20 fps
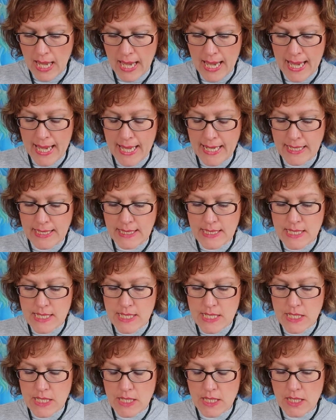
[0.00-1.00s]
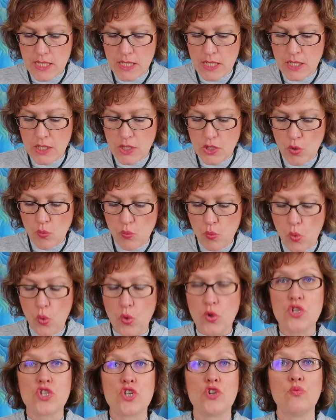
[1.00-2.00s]
and you
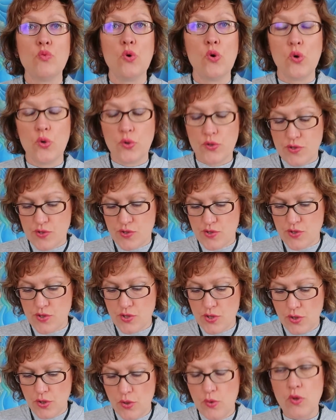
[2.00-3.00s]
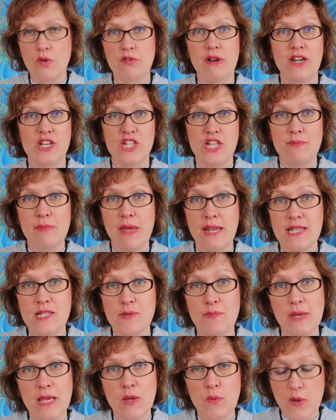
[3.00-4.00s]
walk towards who you're actually meant
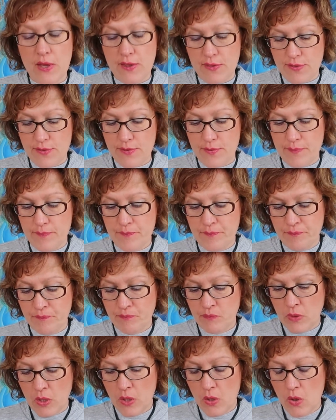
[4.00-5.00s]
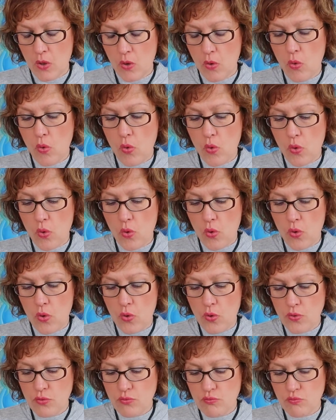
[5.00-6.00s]
to be with,
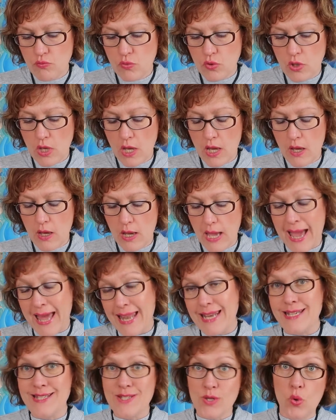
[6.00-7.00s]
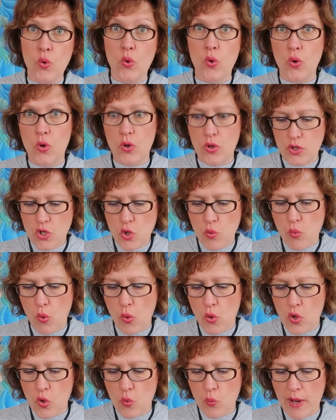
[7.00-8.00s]
or you
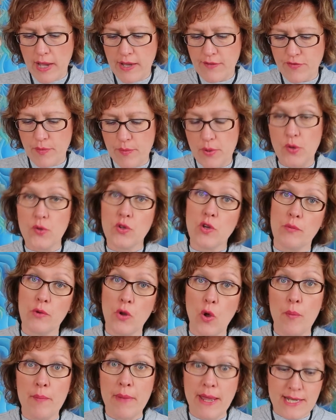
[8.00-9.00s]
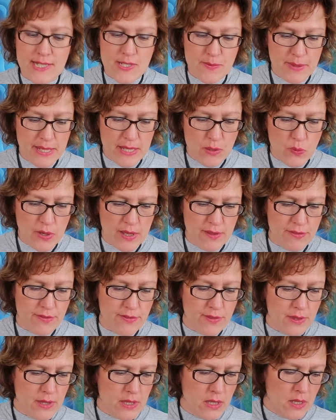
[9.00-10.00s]
walk away from who you're not meant to be
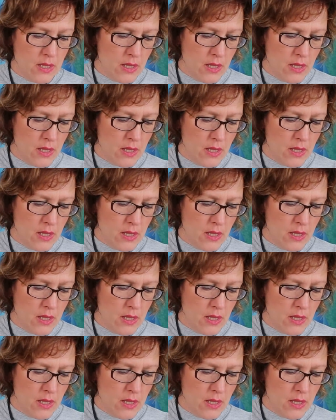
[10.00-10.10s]
with,